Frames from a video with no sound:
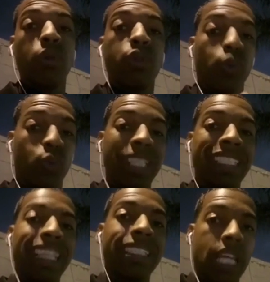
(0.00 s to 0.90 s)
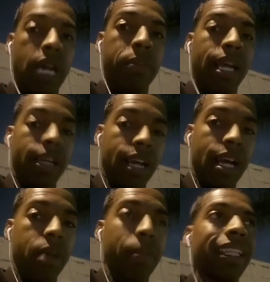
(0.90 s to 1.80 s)
to
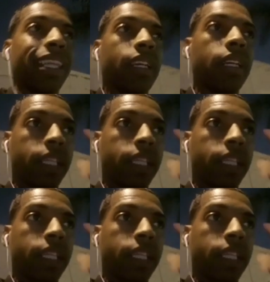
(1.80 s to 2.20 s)
RizzaIslam.com and then click